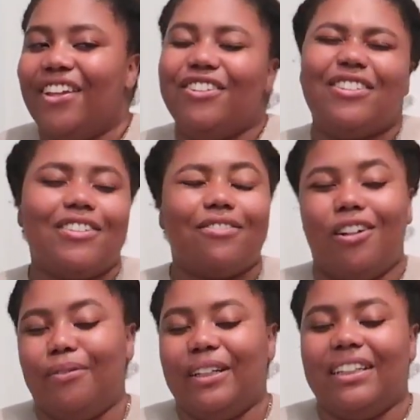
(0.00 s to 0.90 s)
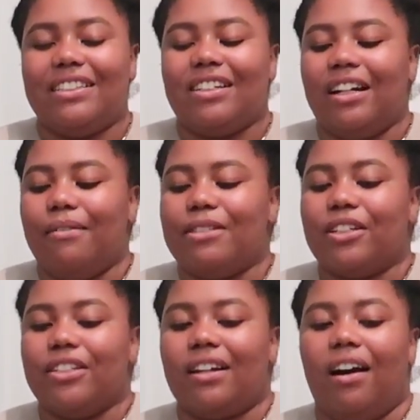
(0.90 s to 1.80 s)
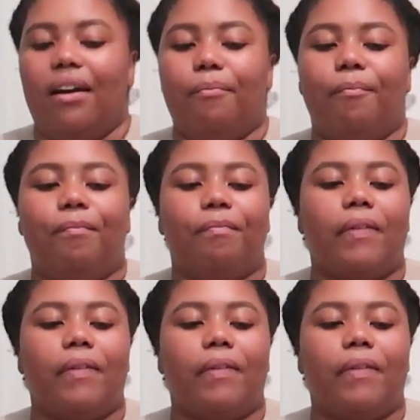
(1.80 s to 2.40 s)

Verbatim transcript: you should still follow me on Instagram. It's a good time.